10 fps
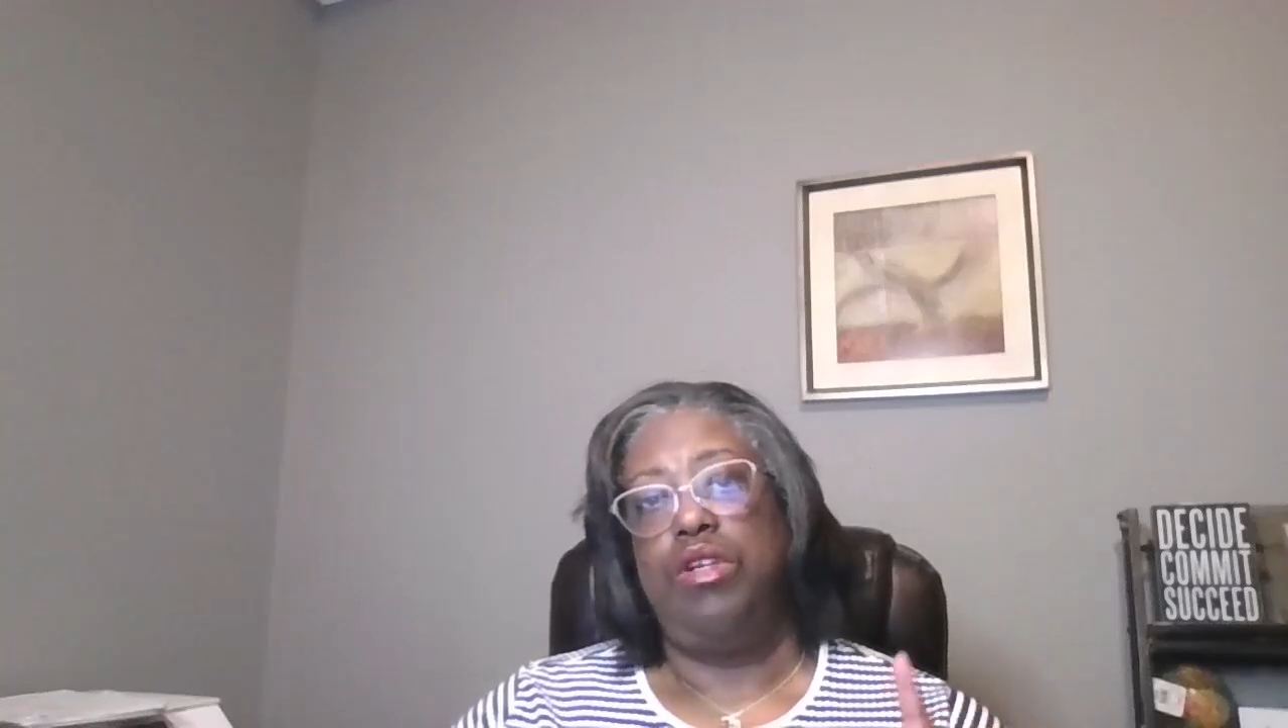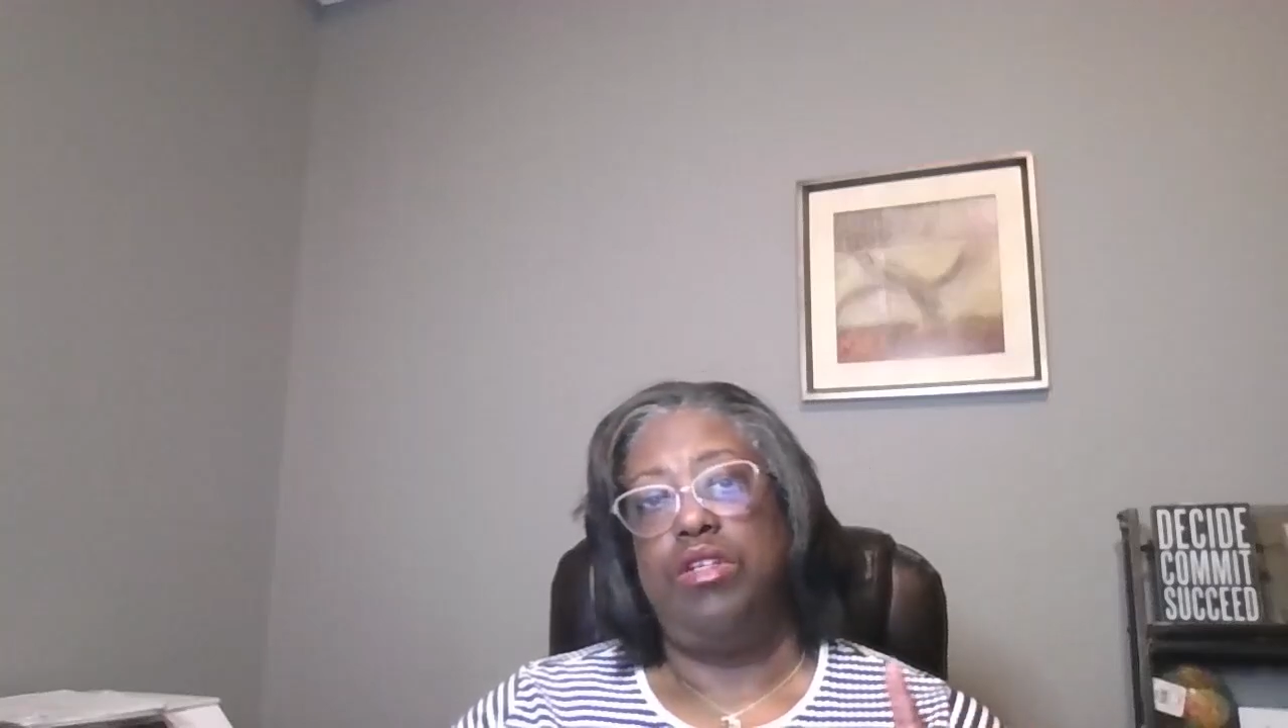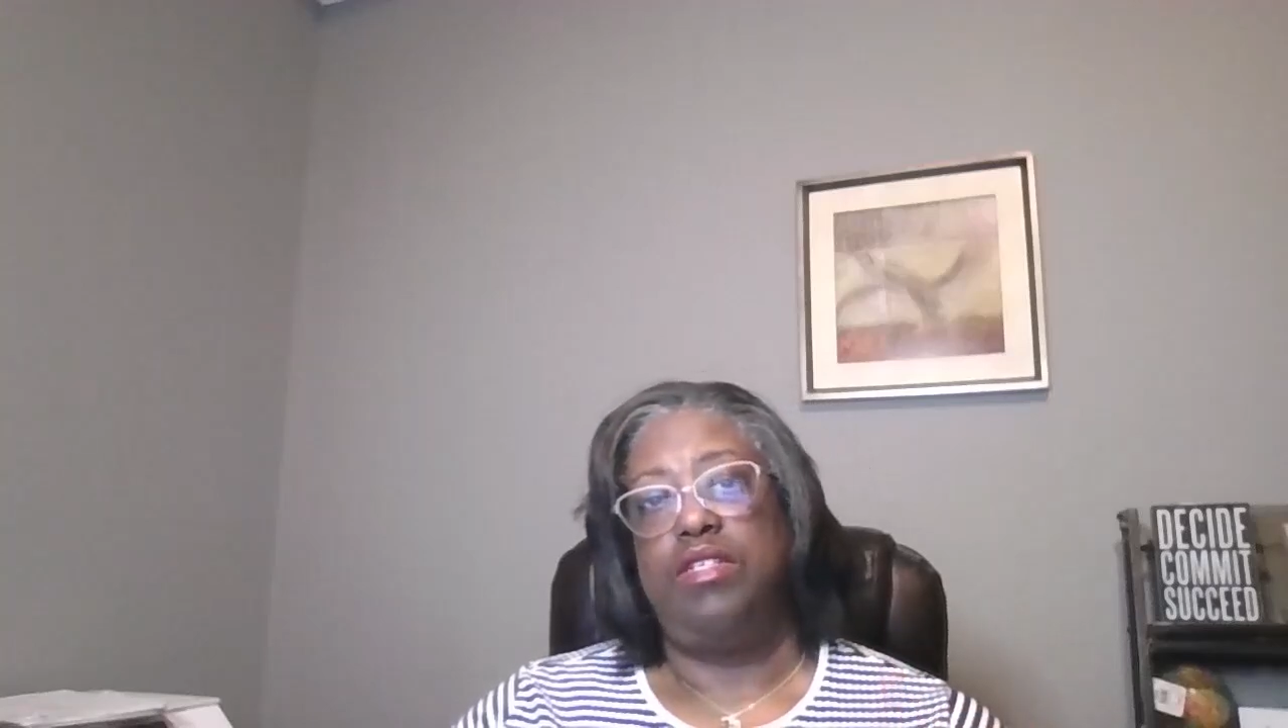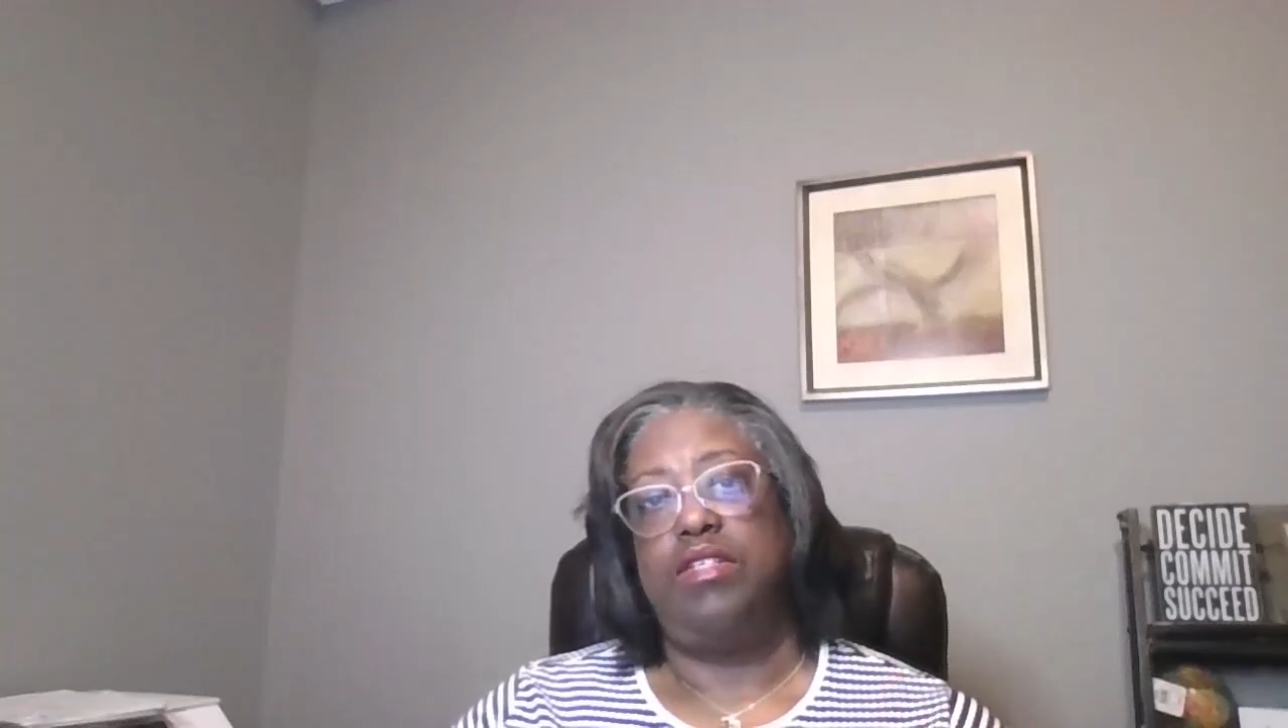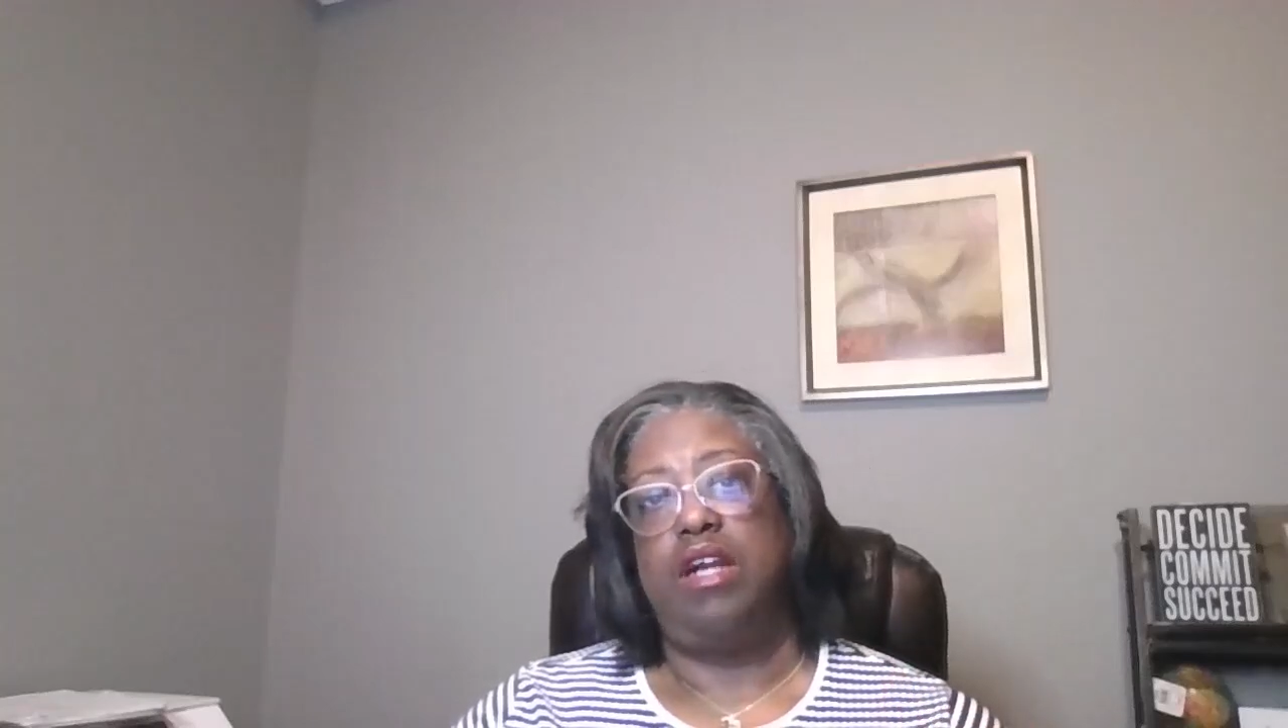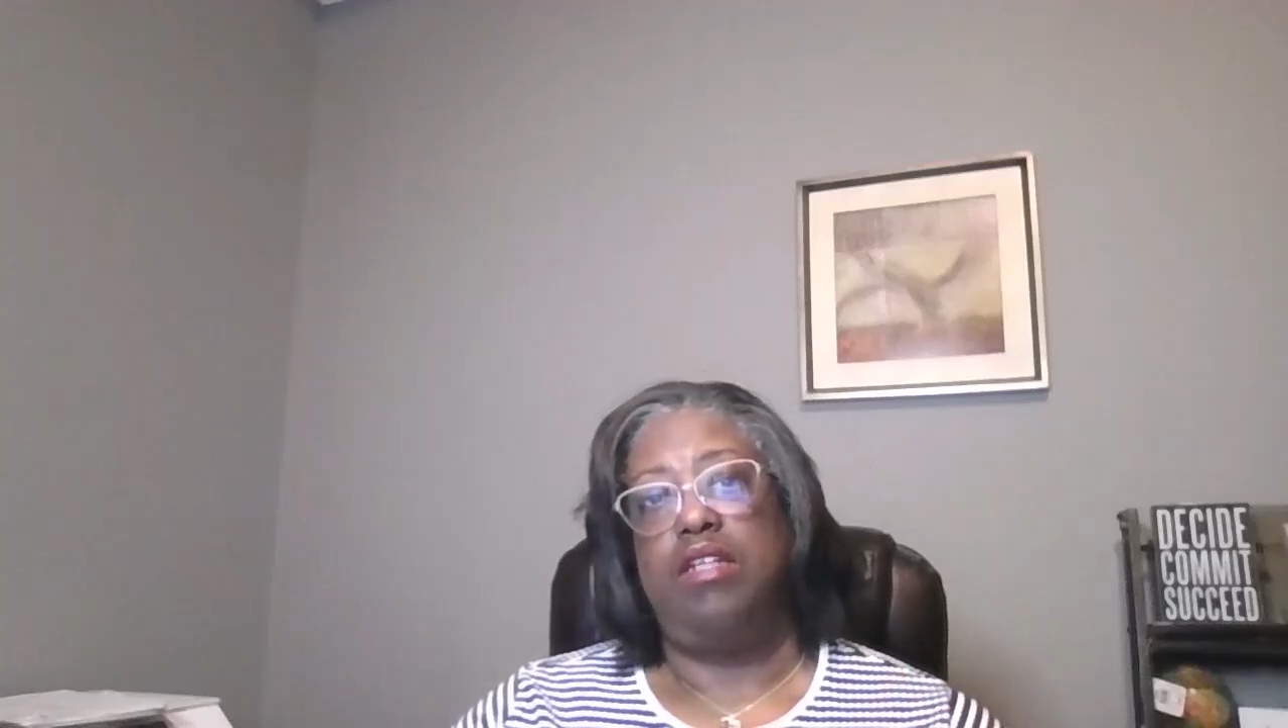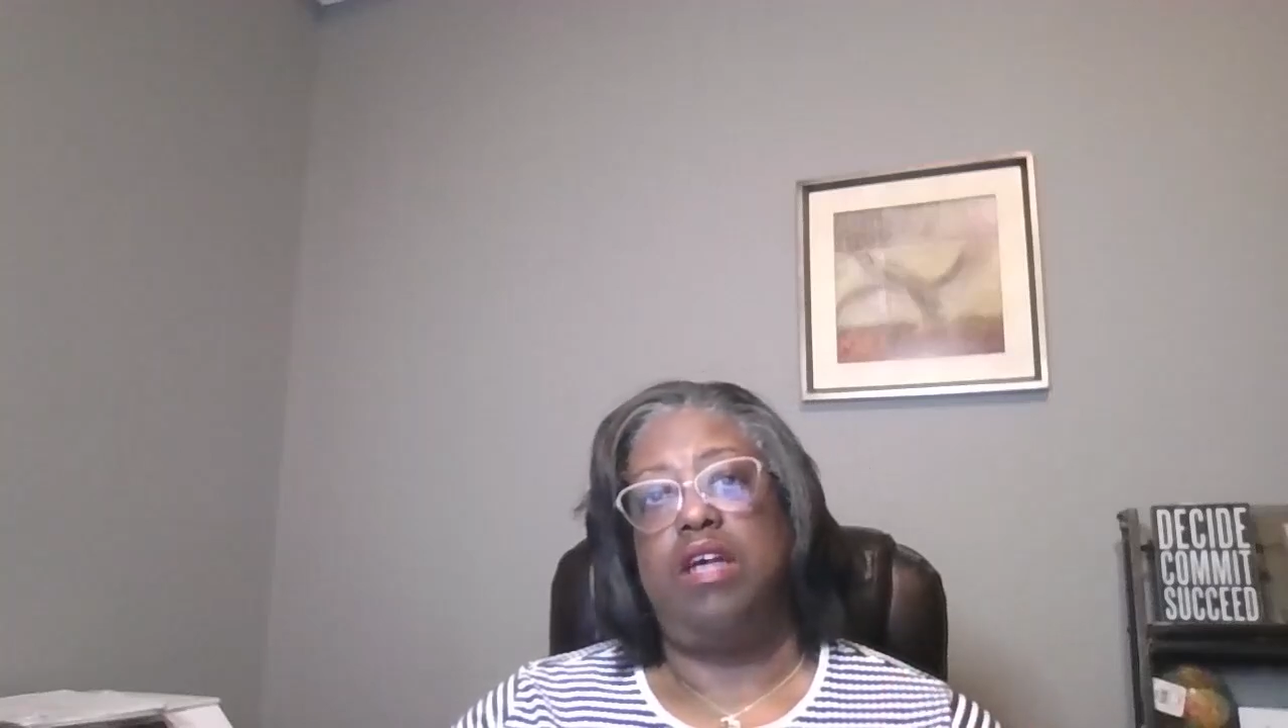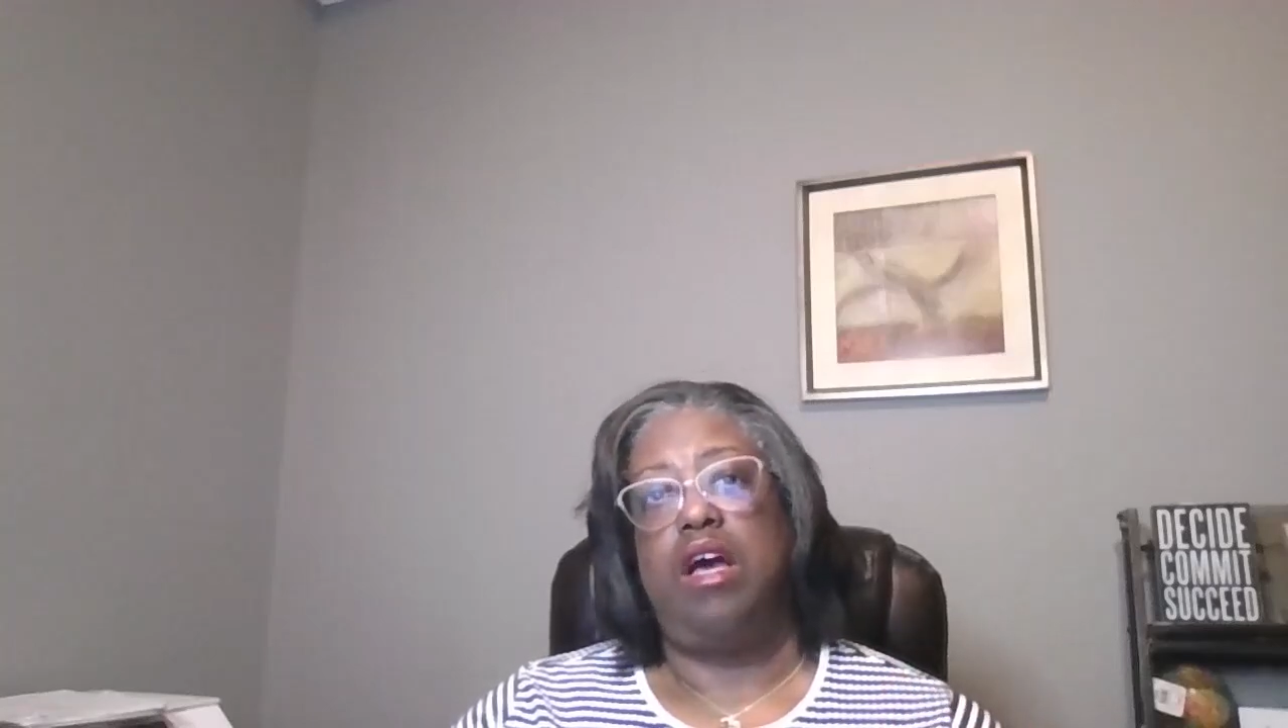we're going to start